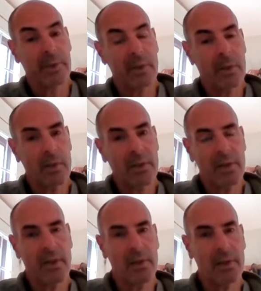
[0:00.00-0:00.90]
So those are
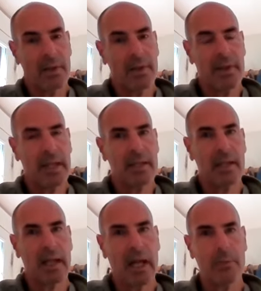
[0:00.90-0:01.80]
the things
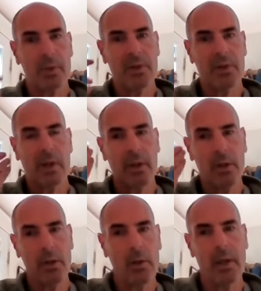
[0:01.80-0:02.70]
that I would start
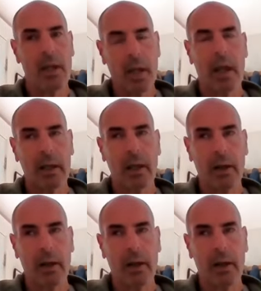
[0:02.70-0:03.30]
looking at.